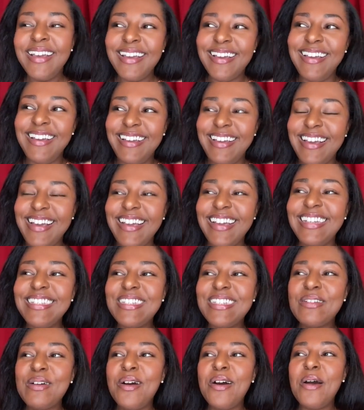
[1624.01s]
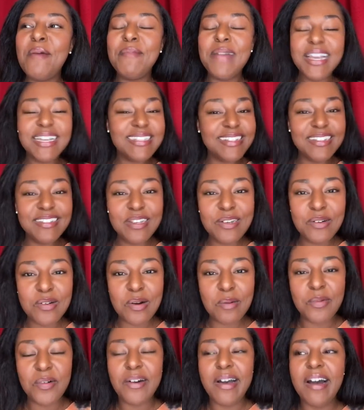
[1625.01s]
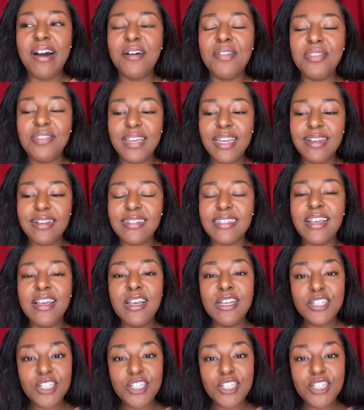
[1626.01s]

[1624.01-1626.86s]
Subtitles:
It's amazingly normal how things